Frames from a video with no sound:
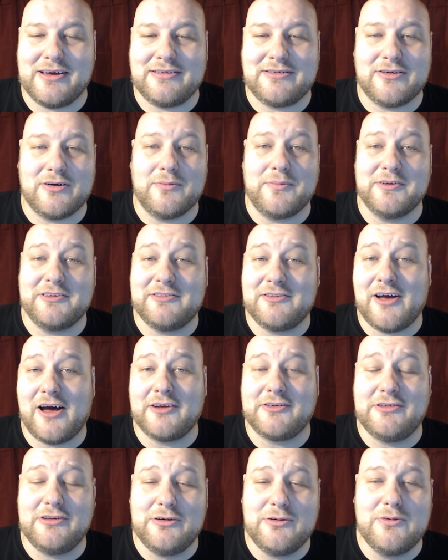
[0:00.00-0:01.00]
So, but Saw
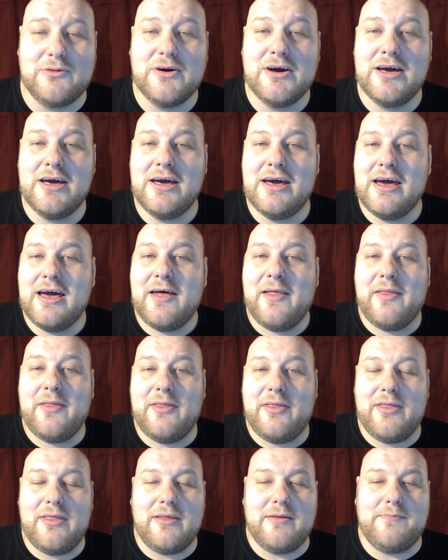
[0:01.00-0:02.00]
2,
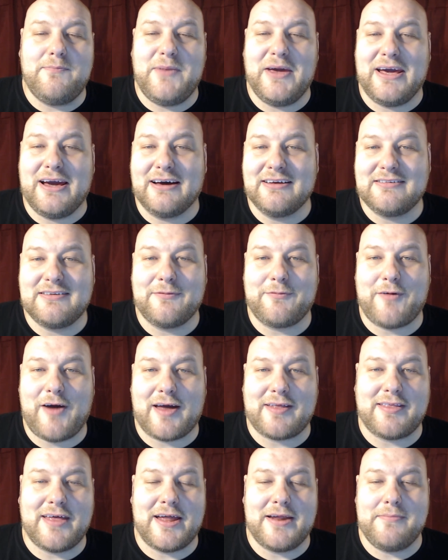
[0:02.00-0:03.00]
because the
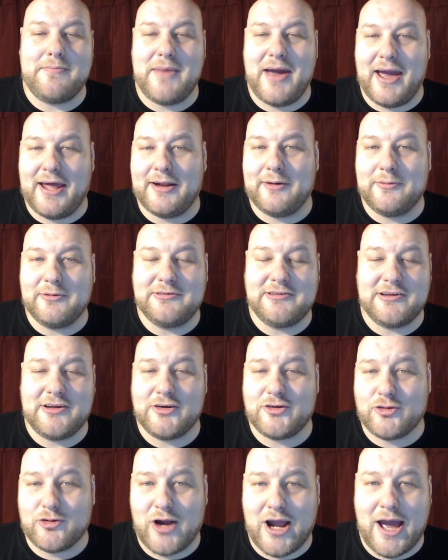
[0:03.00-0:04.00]
fact that Amanda was in a
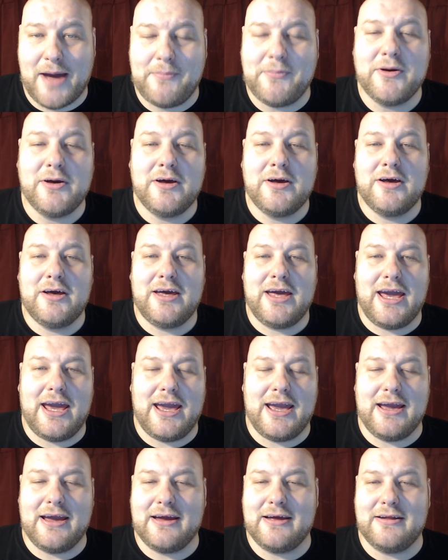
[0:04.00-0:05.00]
trap
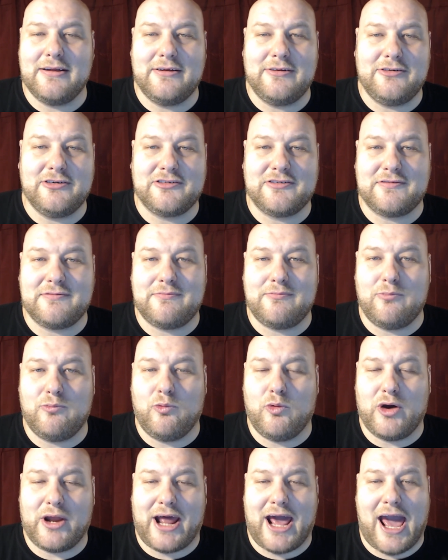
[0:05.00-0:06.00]
and just
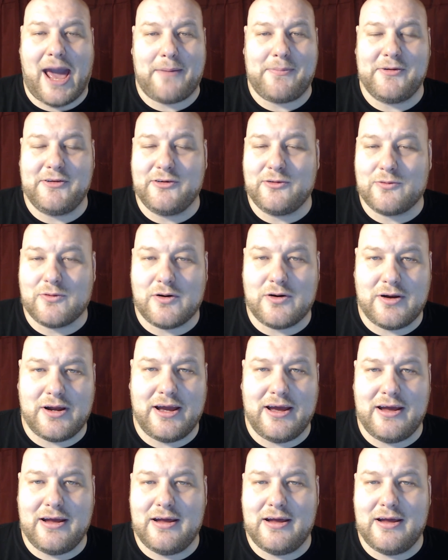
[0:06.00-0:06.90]
what happened to her,